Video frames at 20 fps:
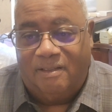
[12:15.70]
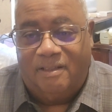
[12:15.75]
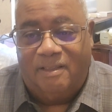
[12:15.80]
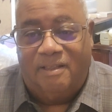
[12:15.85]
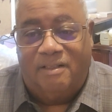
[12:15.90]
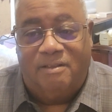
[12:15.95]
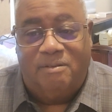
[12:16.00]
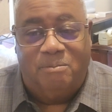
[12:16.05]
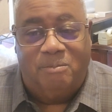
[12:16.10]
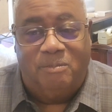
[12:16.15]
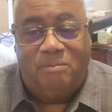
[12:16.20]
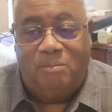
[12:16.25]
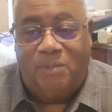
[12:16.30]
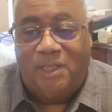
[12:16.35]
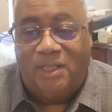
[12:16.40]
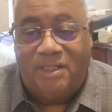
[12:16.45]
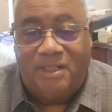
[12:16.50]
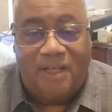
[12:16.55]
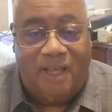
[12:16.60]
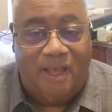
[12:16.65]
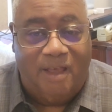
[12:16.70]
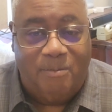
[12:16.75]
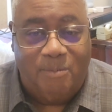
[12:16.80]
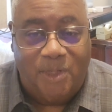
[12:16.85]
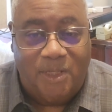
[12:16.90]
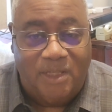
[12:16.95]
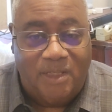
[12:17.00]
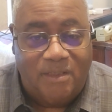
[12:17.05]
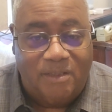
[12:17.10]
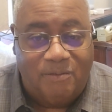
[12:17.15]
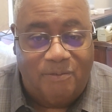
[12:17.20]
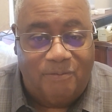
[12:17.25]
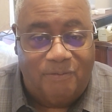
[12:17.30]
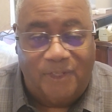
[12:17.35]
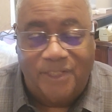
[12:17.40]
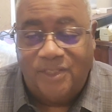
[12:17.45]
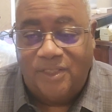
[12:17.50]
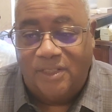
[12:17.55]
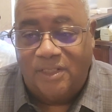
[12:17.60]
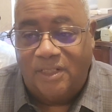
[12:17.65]
in the meantime, he's
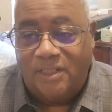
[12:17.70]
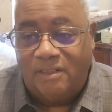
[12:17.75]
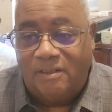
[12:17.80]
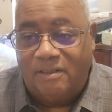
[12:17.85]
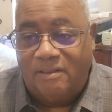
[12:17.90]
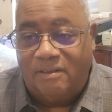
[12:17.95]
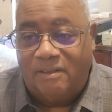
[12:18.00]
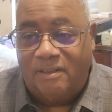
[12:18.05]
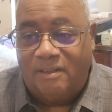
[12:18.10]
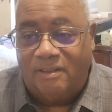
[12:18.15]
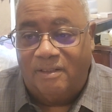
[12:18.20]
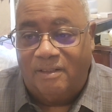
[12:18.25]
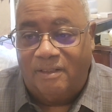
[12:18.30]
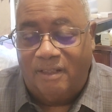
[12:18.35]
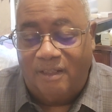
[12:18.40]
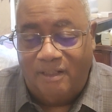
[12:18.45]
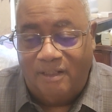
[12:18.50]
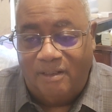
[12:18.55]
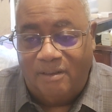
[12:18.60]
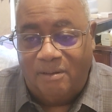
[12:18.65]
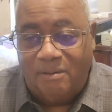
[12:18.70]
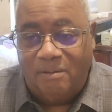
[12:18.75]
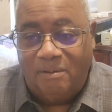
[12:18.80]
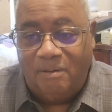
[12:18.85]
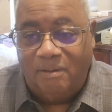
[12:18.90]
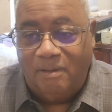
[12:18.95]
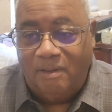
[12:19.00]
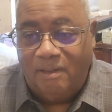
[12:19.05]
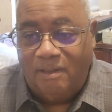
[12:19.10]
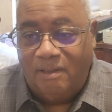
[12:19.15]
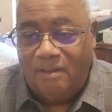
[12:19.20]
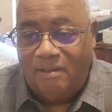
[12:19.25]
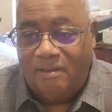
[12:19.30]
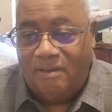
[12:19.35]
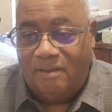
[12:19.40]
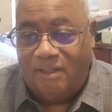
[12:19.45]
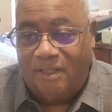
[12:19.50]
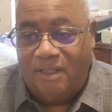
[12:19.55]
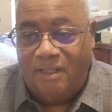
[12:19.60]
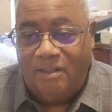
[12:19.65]
fussing at Keanu.
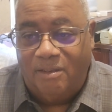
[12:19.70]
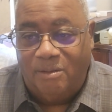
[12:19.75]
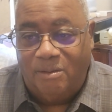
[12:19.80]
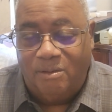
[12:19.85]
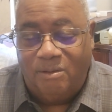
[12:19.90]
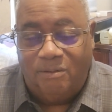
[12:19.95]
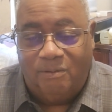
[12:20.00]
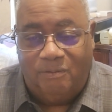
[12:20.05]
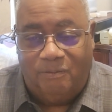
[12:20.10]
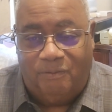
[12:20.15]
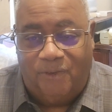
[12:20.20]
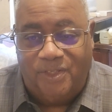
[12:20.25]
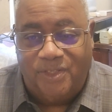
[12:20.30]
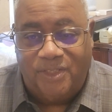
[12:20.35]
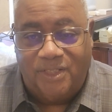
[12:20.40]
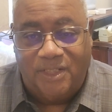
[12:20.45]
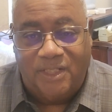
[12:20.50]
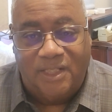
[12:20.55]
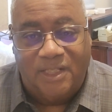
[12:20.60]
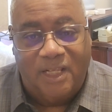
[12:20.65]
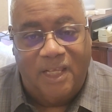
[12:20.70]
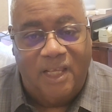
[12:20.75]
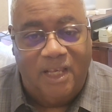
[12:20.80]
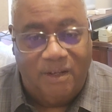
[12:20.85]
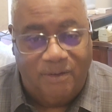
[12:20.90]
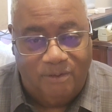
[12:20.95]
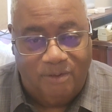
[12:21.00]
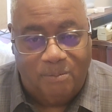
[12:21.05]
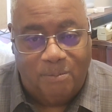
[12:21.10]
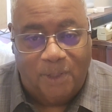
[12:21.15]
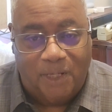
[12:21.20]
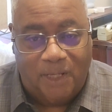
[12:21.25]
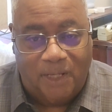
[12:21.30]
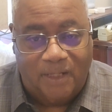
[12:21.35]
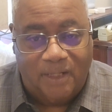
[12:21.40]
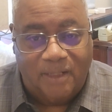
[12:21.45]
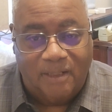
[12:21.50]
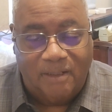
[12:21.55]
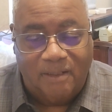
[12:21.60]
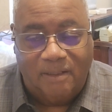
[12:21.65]
Keanu's fussing at
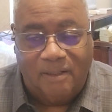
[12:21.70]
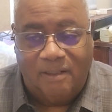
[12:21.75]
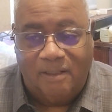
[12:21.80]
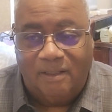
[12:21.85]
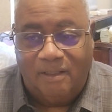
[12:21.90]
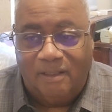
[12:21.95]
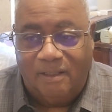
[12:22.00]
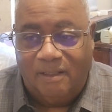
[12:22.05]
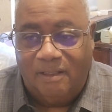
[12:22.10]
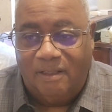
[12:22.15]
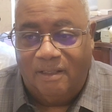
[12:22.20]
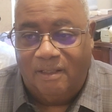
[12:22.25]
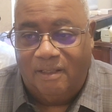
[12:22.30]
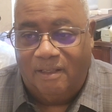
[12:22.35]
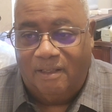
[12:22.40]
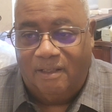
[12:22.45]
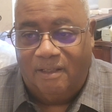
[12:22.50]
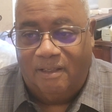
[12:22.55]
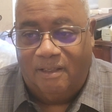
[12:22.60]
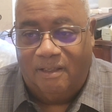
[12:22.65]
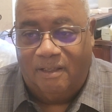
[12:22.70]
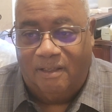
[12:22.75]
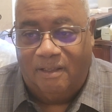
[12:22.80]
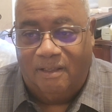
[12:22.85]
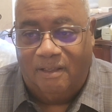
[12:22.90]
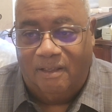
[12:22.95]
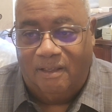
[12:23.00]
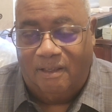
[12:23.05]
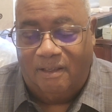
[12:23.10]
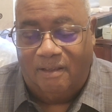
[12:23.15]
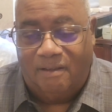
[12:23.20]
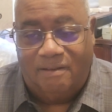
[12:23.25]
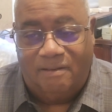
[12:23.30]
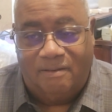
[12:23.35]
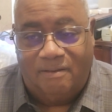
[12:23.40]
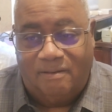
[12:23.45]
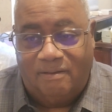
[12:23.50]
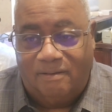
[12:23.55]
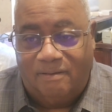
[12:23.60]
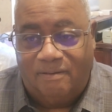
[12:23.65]
everybody.
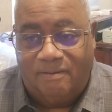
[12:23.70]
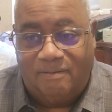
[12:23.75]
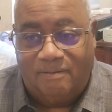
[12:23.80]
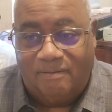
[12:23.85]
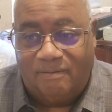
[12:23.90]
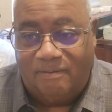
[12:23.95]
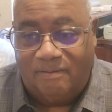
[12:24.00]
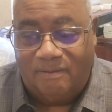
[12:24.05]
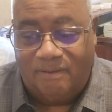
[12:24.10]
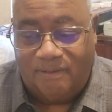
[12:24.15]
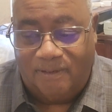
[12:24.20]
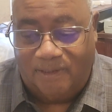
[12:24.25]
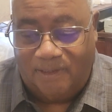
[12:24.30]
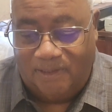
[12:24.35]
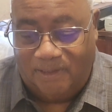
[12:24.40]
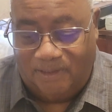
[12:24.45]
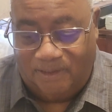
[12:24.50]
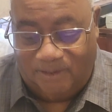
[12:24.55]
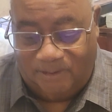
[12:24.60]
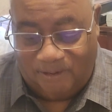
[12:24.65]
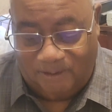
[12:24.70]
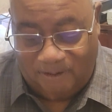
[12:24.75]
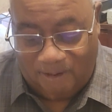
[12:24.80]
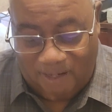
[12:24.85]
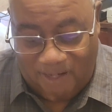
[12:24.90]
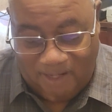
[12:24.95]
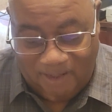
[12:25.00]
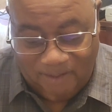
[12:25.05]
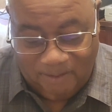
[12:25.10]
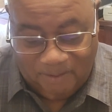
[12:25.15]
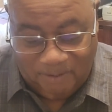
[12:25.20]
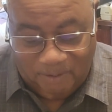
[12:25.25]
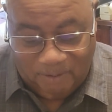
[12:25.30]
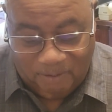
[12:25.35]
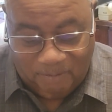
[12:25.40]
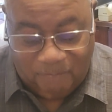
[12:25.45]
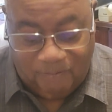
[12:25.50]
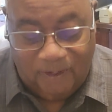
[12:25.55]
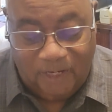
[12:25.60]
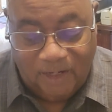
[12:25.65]
And so I don't know,
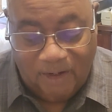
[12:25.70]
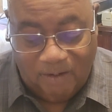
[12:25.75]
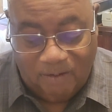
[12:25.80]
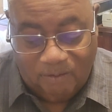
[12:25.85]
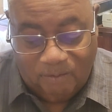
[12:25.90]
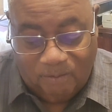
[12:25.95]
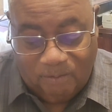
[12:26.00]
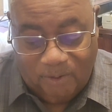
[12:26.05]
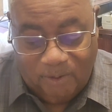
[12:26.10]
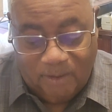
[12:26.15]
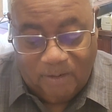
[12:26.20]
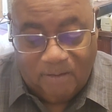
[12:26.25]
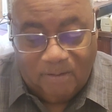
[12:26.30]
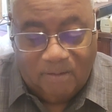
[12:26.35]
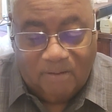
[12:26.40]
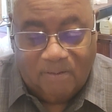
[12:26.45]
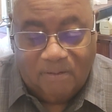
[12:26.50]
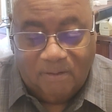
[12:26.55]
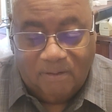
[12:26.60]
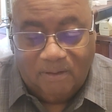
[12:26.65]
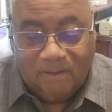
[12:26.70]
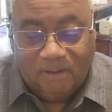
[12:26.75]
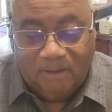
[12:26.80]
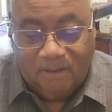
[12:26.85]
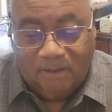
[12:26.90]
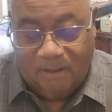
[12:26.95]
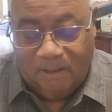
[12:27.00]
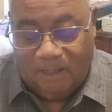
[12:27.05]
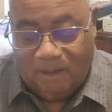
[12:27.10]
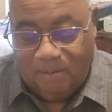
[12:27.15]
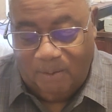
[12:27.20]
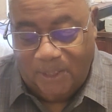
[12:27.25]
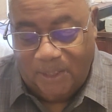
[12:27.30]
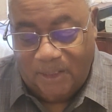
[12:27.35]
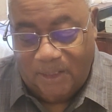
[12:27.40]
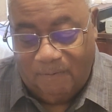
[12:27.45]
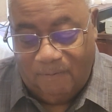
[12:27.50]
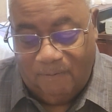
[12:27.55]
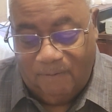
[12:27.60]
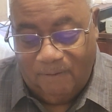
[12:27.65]
the fate of
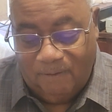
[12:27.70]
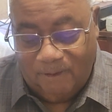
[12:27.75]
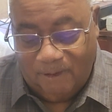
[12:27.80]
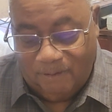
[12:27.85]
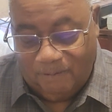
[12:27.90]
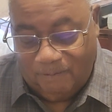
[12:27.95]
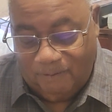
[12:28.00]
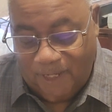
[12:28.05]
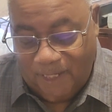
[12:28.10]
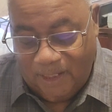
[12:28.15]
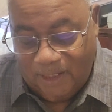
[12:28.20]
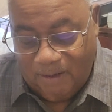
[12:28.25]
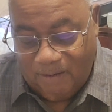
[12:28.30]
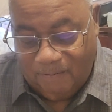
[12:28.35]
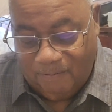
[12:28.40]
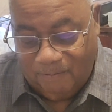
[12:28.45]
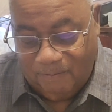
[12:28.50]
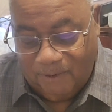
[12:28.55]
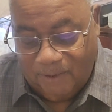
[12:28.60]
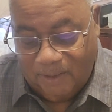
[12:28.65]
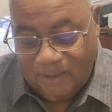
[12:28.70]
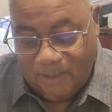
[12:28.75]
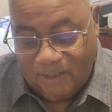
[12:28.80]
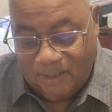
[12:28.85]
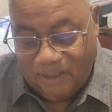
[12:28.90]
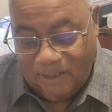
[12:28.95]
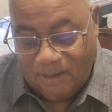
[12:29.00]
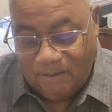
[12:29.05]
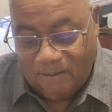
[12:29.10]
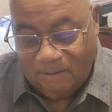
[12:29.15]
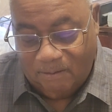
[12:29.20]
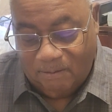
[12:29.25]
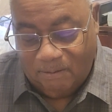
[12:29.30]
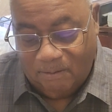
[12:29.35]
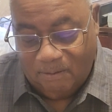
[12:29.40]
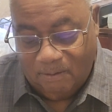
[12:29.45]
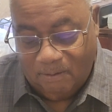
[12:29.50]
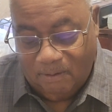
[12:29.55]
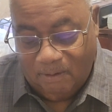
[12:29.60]
the fate of Keanu